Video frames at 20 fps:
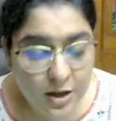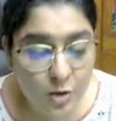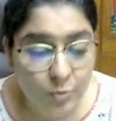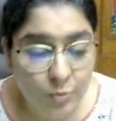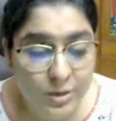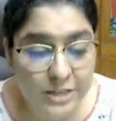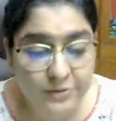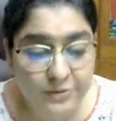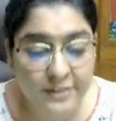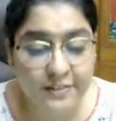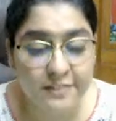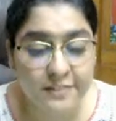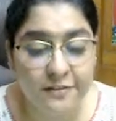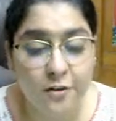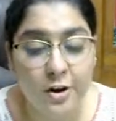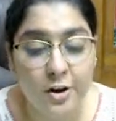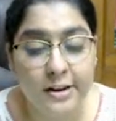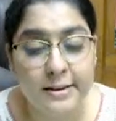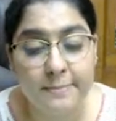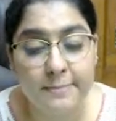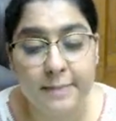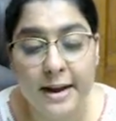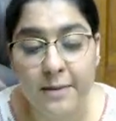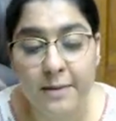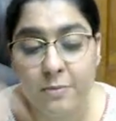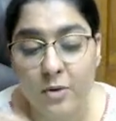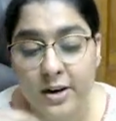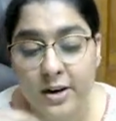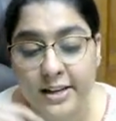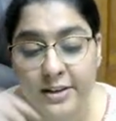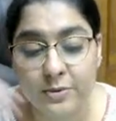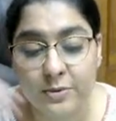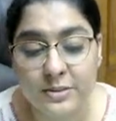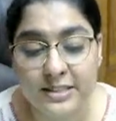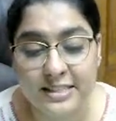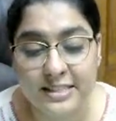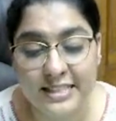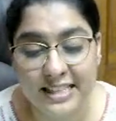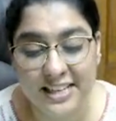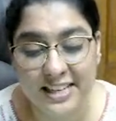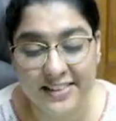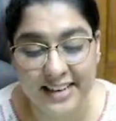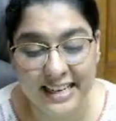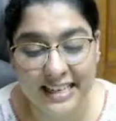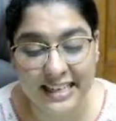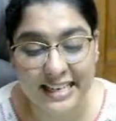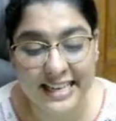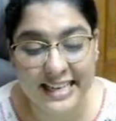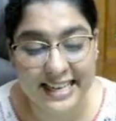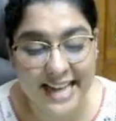Which one of the following biomolecules is correctly